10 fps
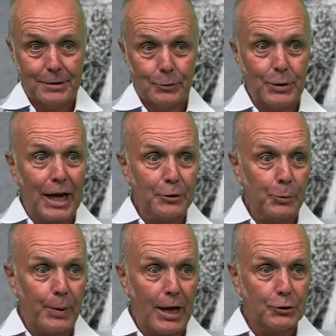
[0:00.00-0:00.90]
We had to
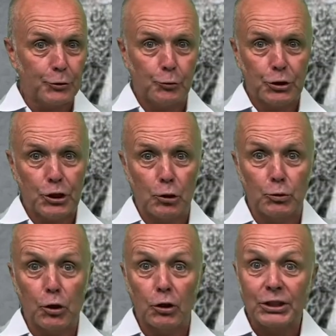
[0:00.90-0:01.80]
pass through a town
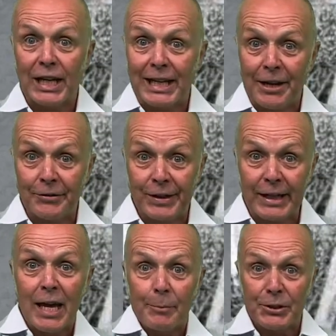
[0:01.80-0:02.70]
called Talerdig,
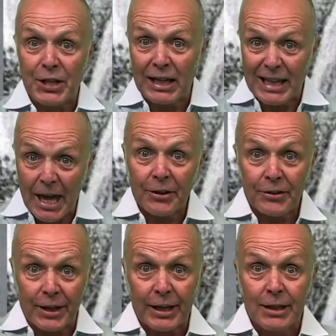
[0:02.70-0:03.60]
but
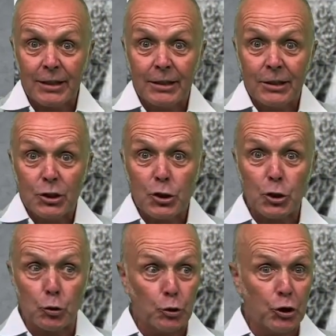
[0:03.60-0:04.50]
Talerdig
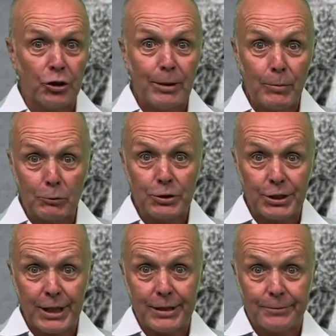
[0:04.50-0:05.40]
stood on a
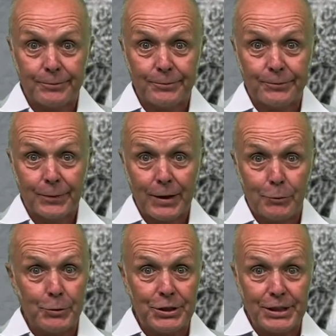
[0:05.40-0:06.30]
mountain.
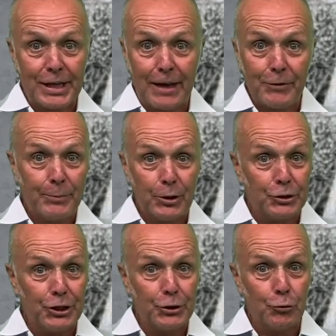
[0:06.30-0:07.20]
We didn't have the
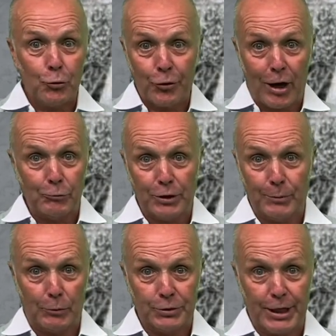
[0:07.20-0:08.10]
budget to go around the
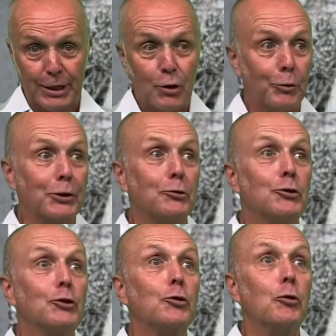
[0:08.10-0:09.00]
mountain. We
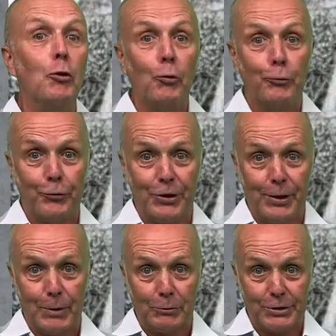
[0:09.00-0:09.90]
couldn't go over the
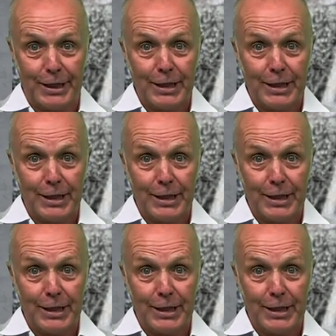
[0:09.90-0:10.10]
mountain.